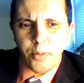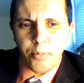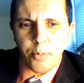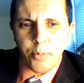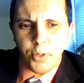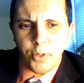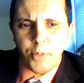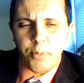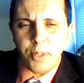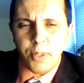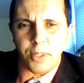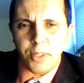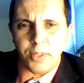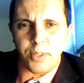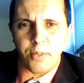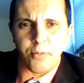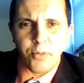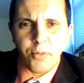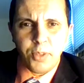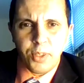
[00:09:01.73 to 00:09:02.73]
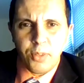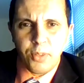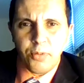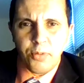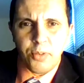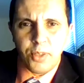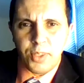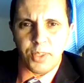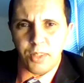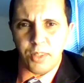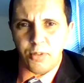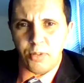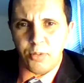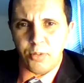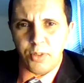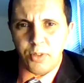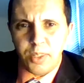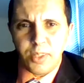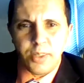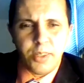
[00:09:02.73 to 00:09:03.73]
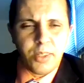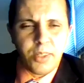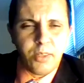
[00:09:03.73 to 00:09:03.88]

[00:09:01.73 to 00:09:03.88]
perspective with different countries